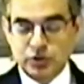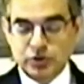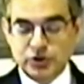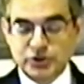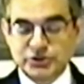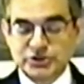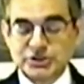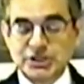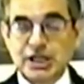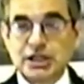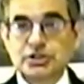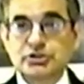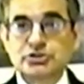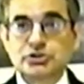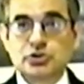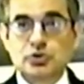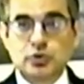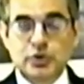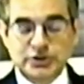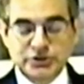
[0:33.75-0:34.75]
the
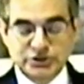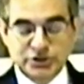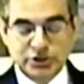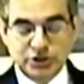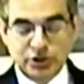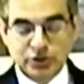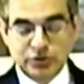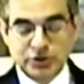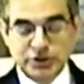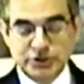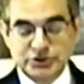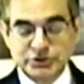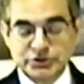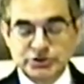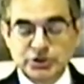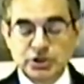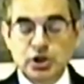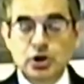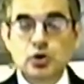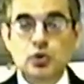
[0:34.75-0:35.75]
status questionis,
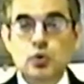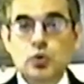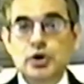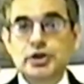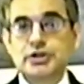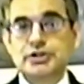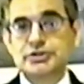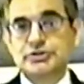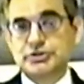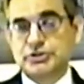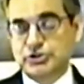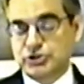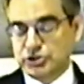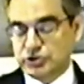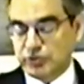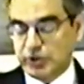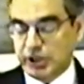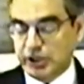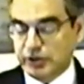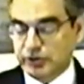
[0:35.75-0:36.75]
what is the
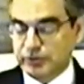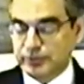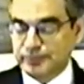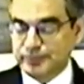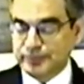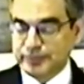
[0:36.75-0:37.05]
shroud?